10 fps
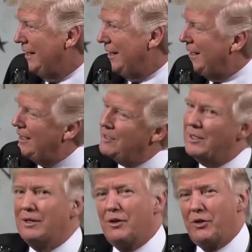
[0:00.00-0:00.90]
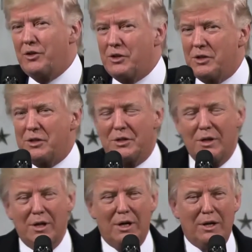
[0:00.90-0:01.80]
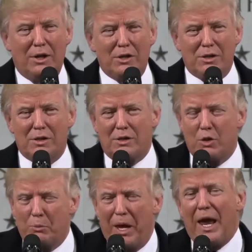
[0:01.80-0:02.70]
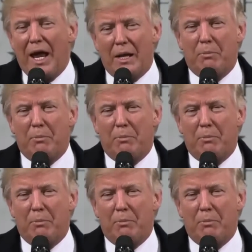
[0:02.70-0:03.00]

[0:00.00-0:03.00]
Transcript: And I said, oh, this is too bad,